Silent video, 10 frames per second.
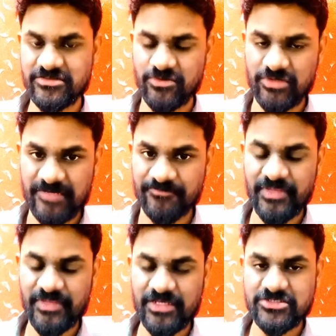Okay,
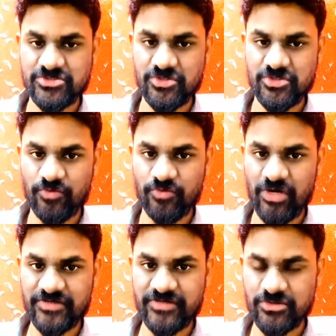so what
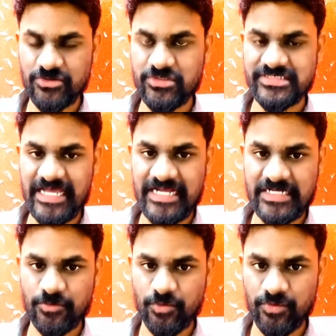we do is that
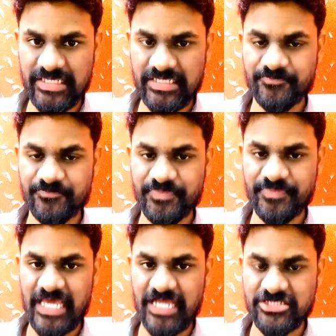we
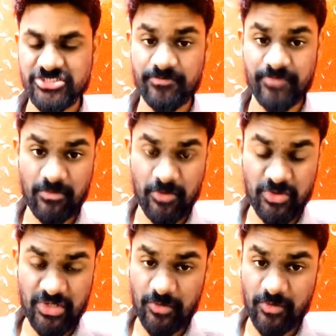actually promote
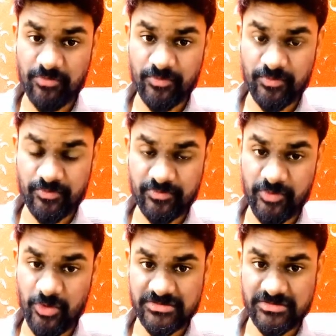our
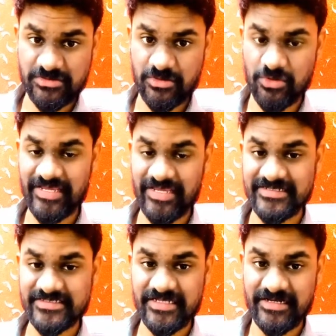product, or we can
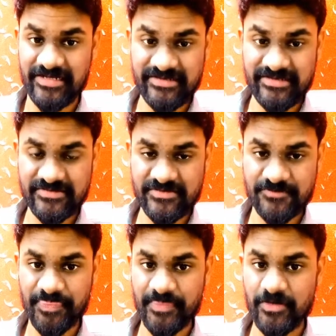say links,
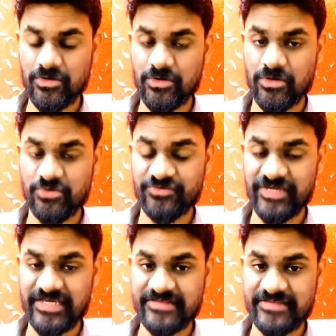or we
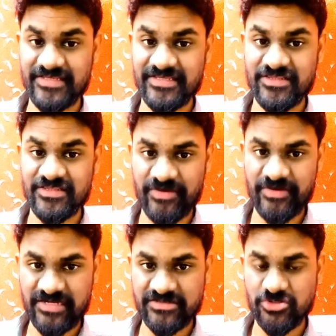can say the
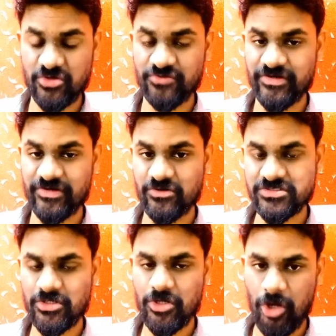websites or videos
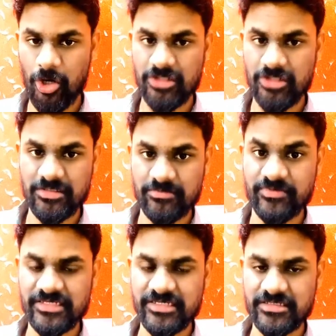on the
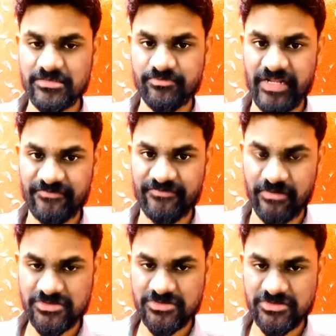big
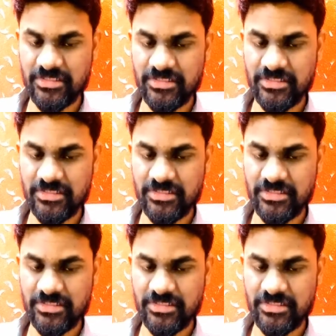platforms.